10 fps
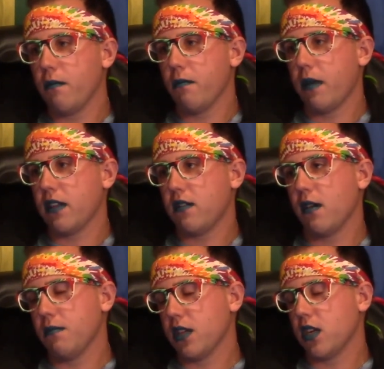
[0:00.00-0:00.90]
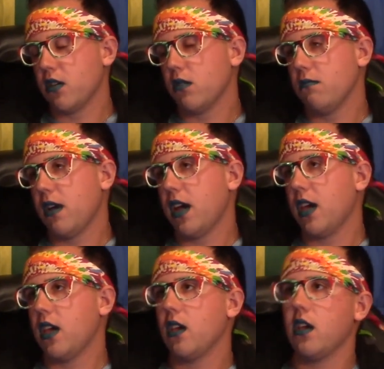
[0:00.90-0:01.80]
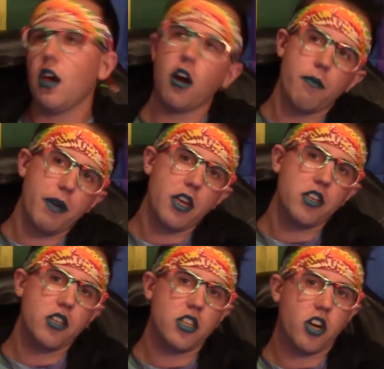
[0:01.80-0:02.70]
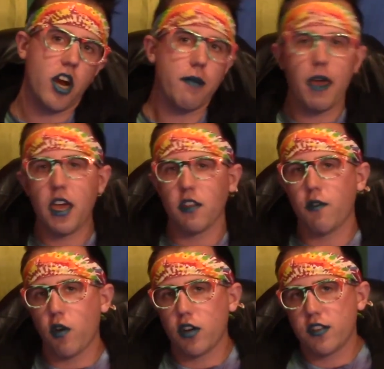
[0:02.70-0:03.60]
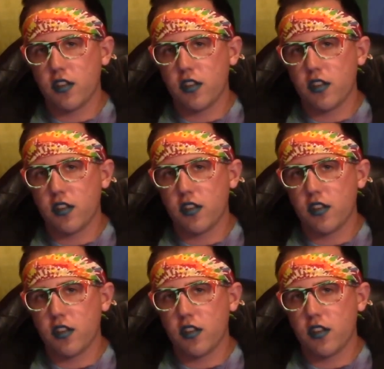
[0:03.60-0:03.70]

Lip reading: Tumblr, my art page Instagram, and of course